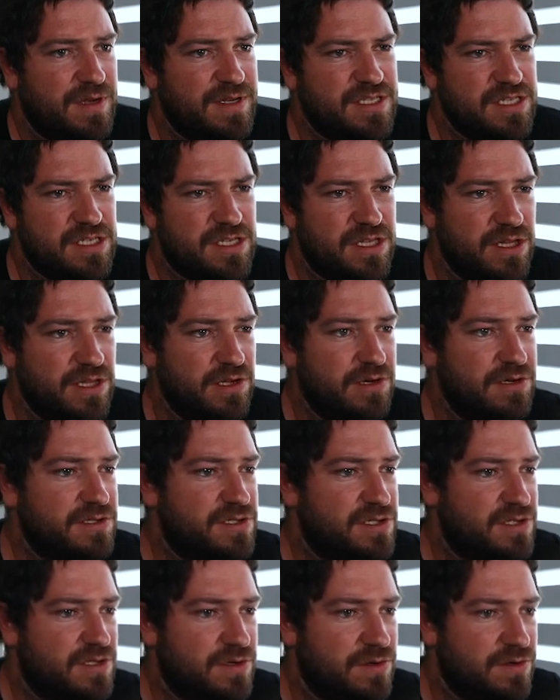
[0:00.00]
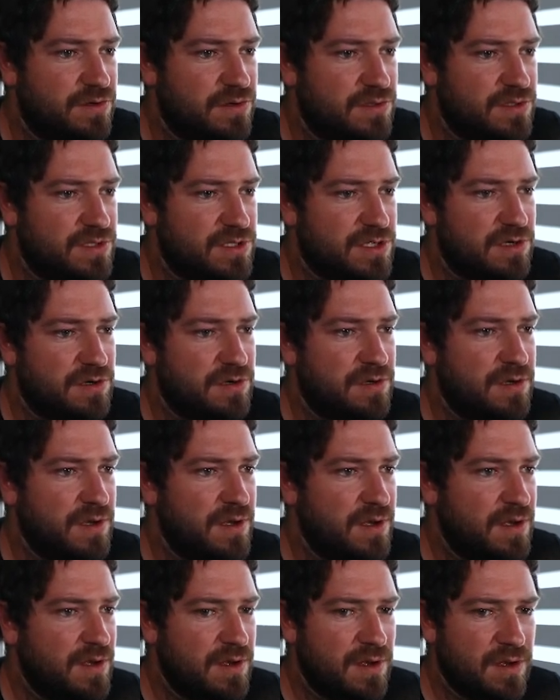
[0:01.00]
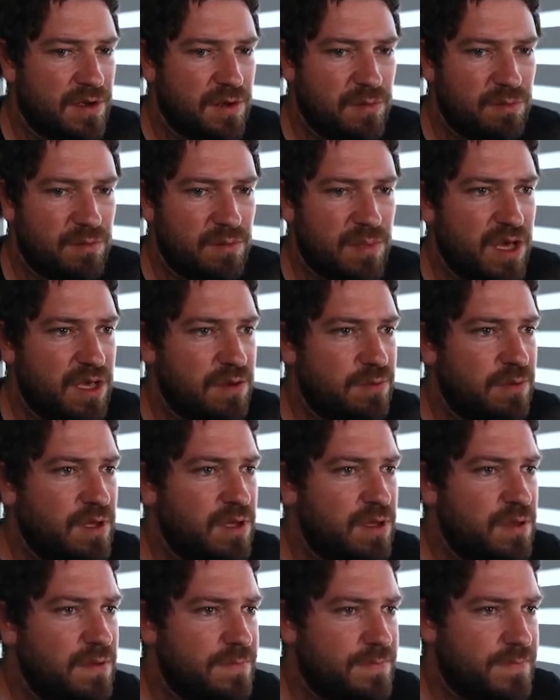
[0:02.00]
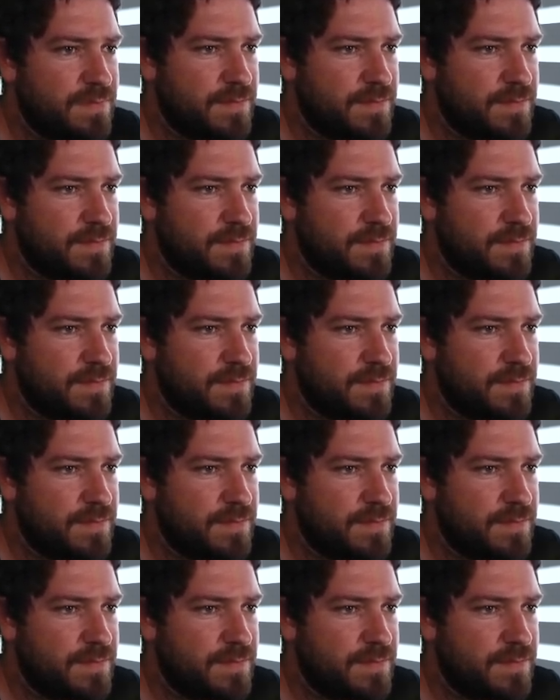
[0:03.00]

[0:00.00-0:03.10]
It just looks cool, so maybe